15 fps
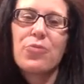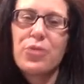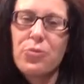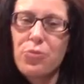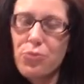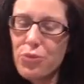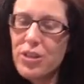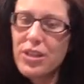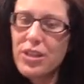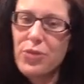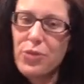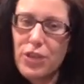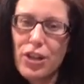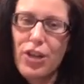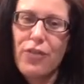We really
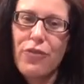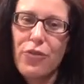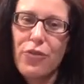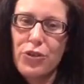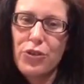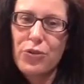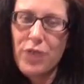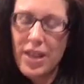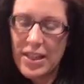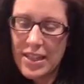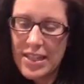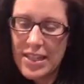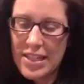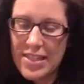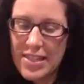would love for you to at
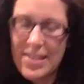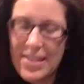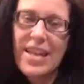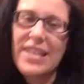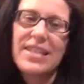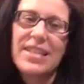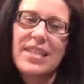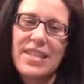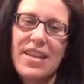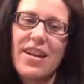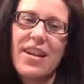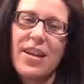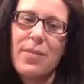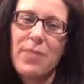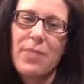least taking the
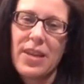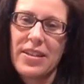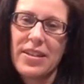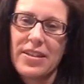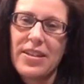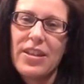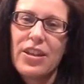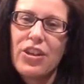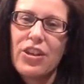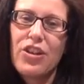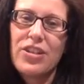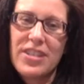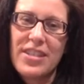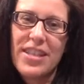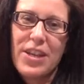time and
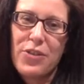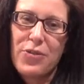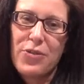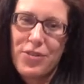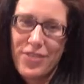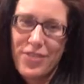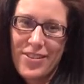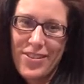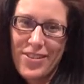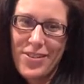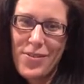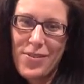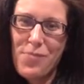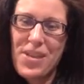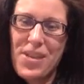consider
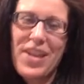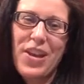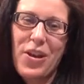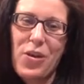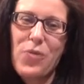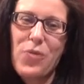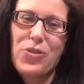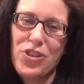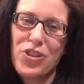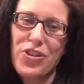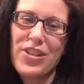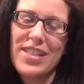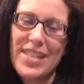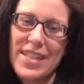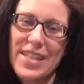being a coach on
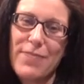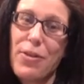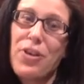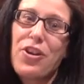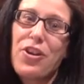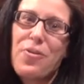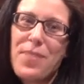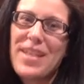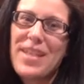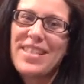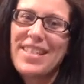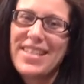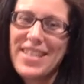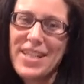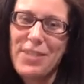our team, on our
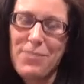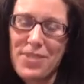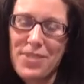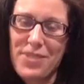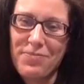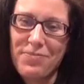amazing teams.